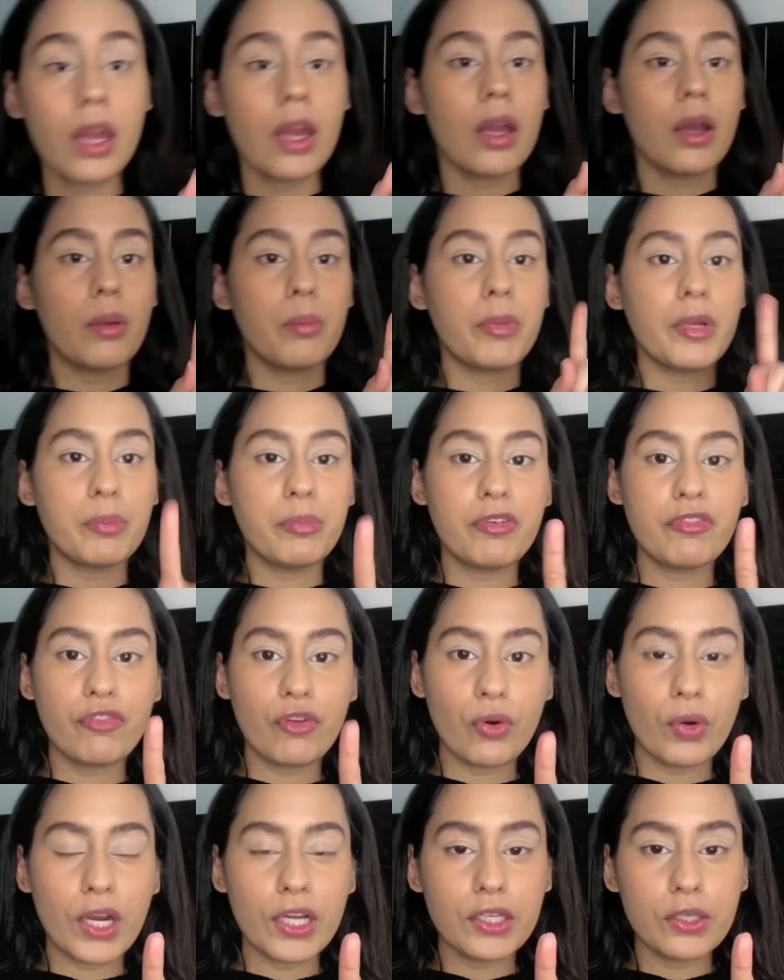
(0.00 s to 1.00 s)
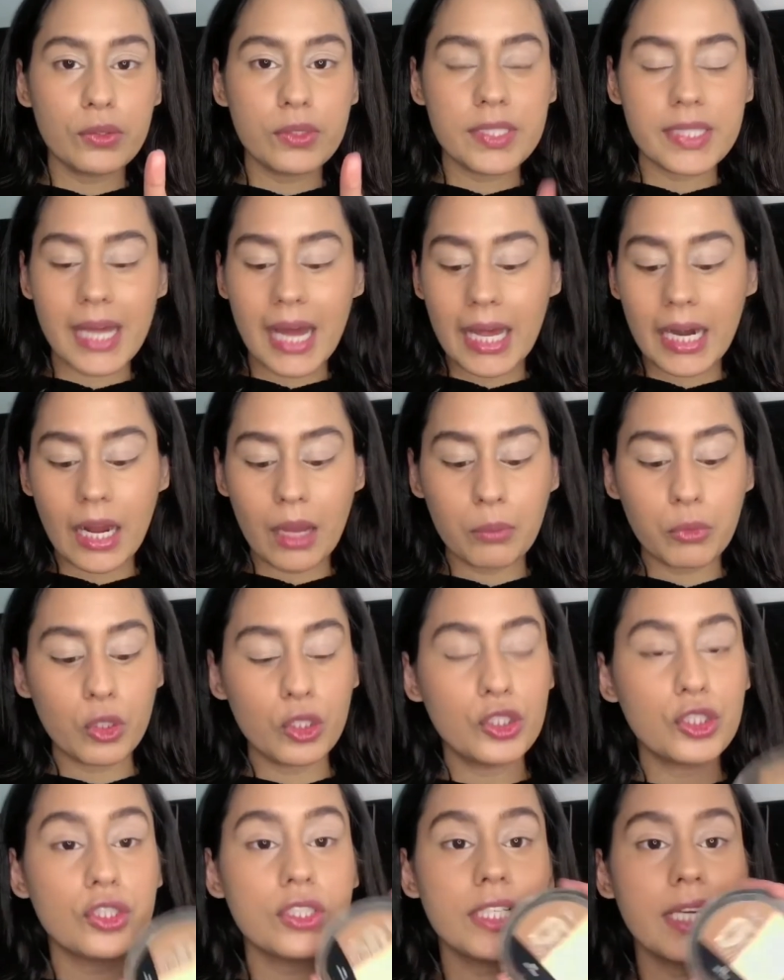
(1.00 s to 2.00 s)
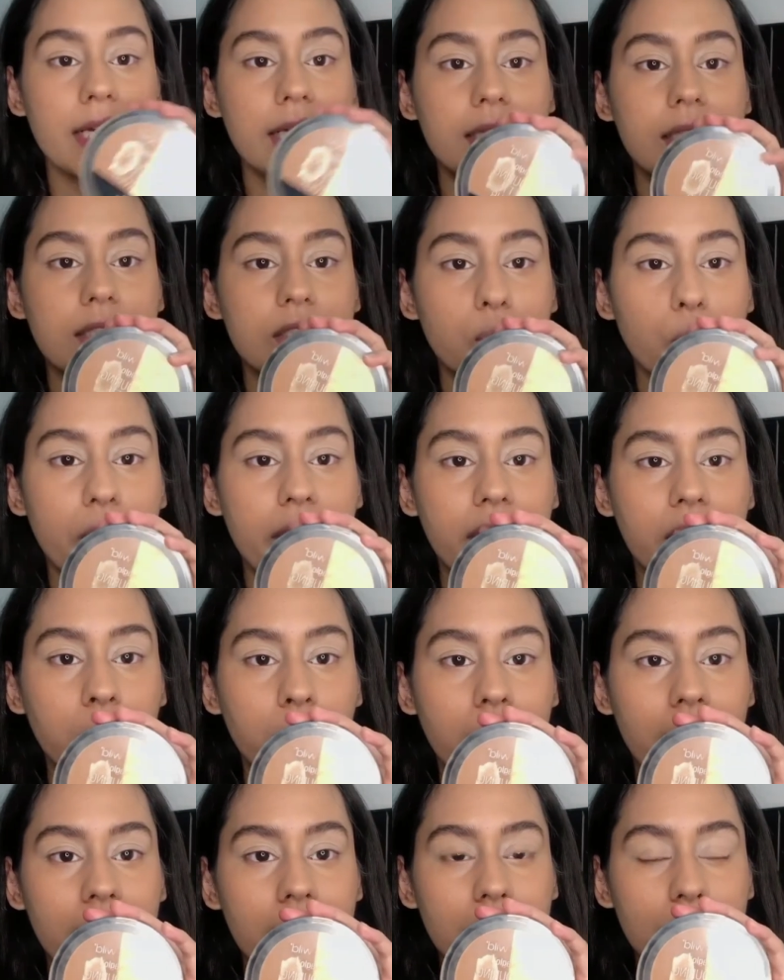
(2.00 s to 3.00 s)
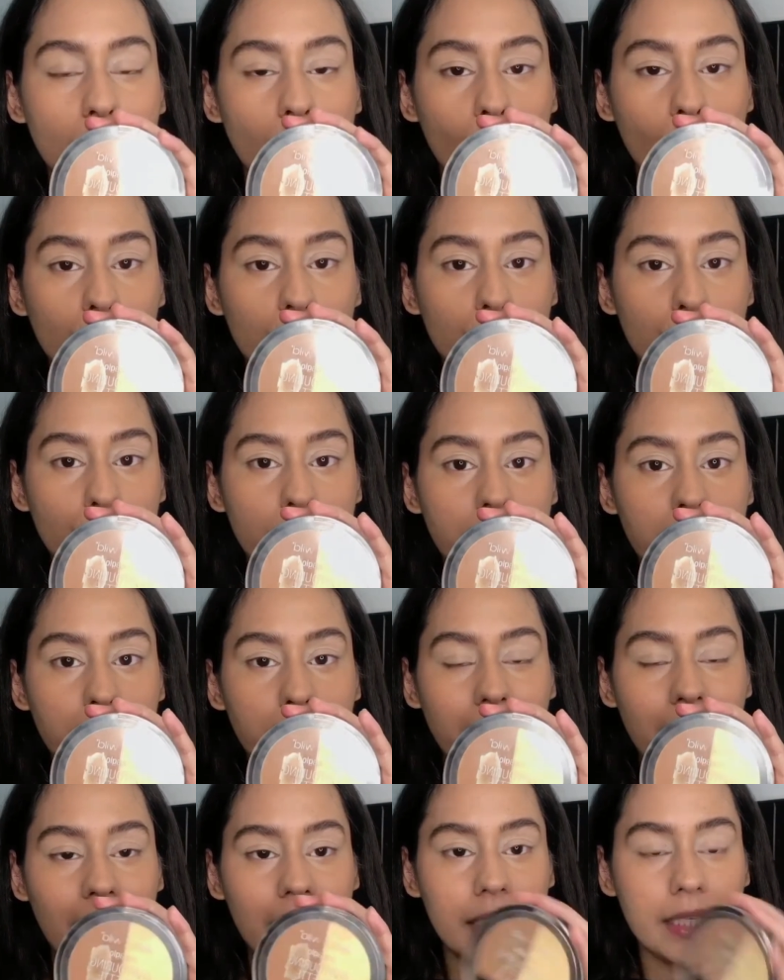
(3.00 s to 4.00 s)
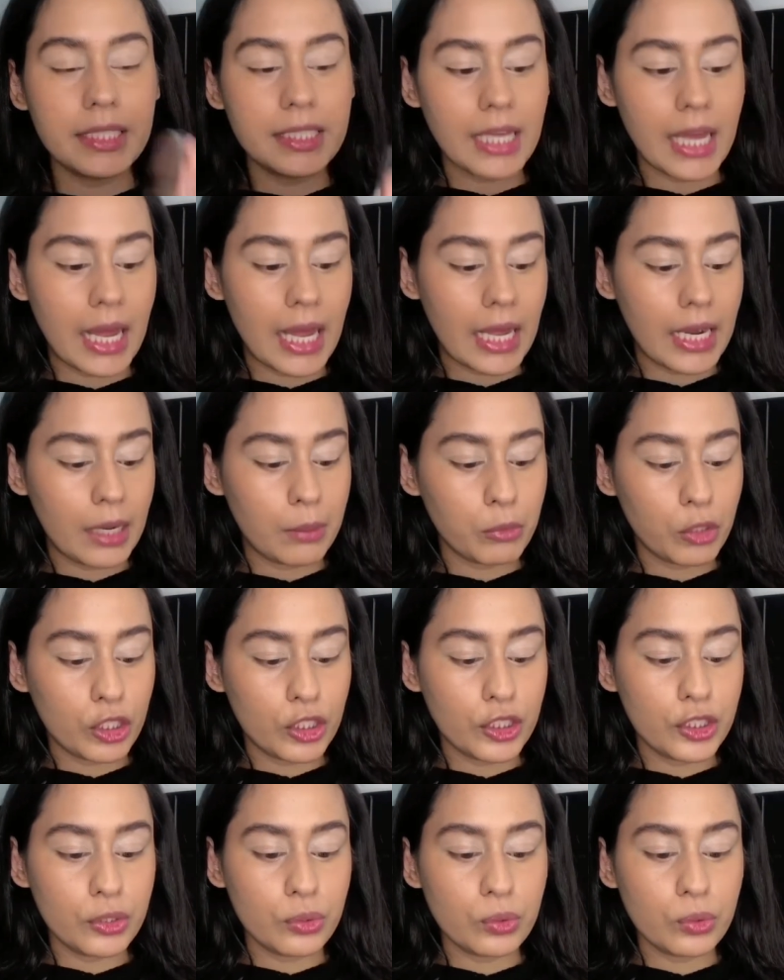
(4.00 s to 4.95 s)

But before I use that, I'm going to take this Wet n Wild contouring palette and I'm going to use the